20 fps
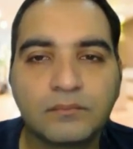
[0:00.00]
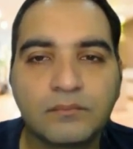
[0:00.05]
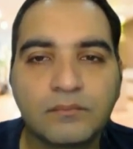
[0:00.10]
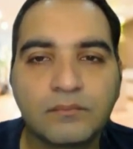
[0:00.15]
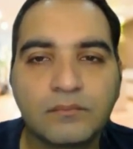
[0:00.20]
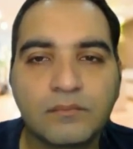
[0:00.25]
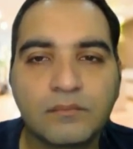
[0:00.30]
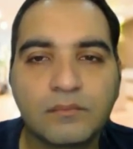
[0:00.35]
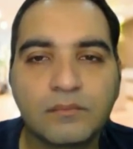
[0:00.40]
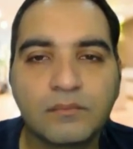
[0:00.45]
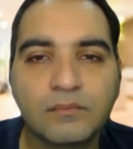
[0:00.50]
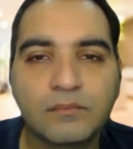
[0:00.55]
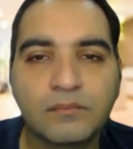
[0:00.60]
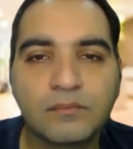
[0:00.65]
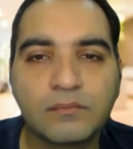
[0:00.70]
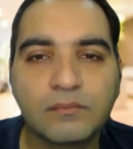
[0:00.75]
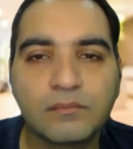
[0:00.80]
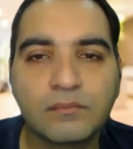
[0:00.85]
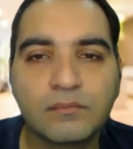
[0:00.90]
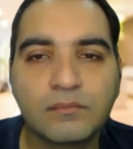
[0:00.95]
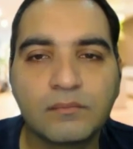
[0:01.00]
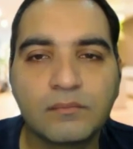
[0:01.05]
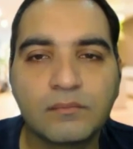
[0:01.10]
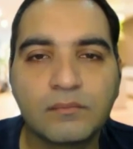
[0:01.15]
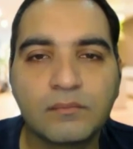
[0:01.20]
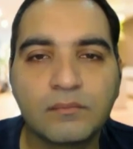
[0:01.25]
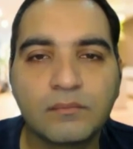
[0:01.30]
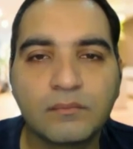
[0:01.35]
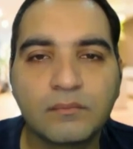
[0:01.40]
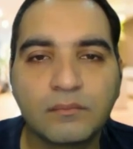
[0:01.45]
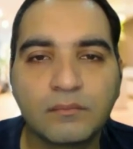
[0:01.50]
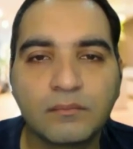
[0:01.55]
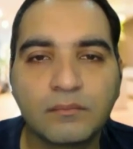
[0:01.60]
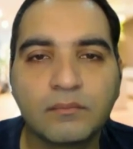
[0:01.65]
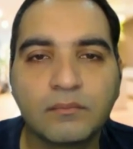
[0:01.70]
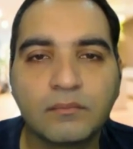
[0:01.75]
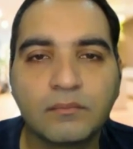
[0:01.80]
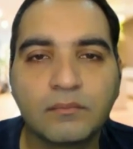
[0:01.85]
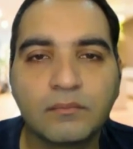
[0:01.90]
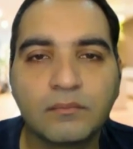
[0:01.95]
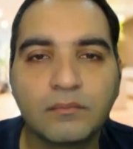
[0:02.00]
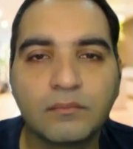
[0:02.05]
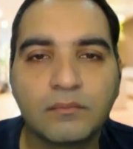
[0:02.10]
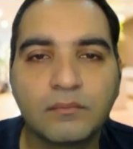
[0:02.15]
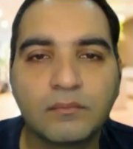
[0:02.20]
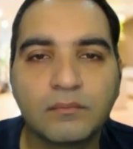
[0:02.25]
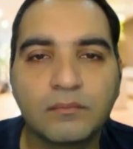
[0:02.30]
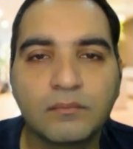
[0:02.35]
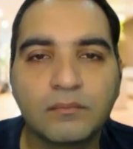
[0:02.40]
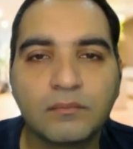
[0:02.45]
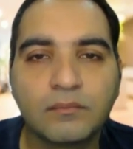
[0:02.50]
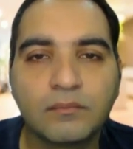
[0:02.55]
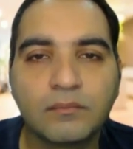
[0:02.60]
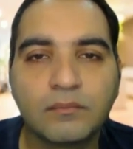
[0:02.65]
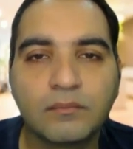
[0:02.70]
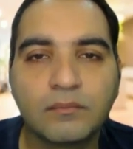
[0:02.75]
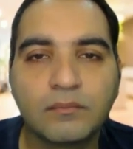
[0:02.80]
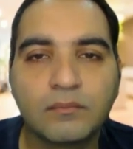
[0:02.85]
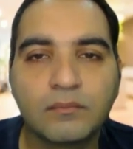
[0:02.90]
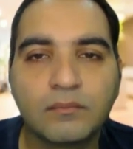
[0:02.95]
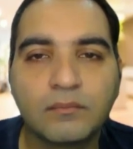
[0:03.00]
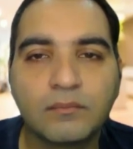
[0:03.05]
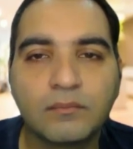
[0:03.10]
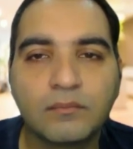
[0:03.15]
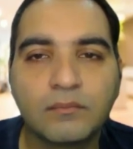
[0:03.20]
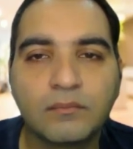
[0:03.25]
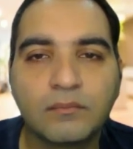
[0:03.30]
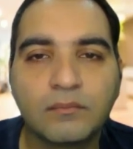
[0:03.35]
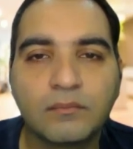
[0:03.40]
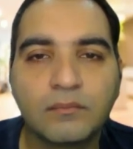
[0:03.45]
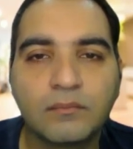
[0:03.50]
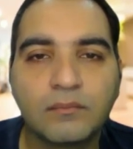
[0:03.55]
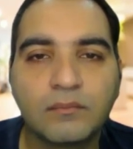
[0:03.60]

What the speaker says: The person shown says nothing.